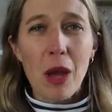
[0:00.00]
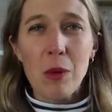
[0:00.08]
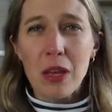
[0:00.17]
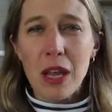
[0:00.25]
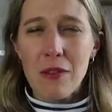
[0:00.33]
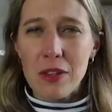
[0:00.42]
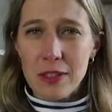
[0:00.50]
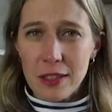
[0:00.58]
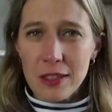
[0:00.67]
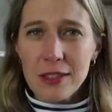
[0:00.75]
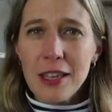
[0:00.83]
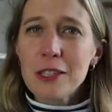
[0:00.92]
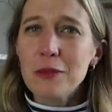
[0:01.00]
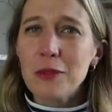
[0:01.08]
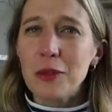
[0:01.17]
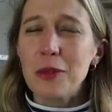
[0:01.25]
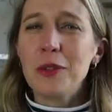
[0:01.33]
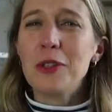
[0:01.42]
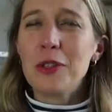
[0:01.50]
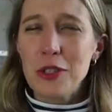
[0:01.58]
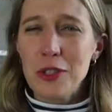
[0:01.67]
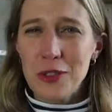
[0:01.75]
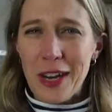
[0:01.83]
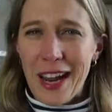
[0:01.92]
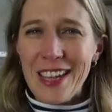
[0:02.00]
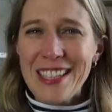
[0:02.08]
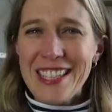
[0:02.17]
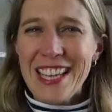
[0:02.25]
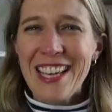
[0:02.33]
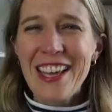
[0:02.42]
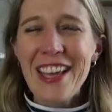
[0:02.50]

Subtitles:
I will have a successful dress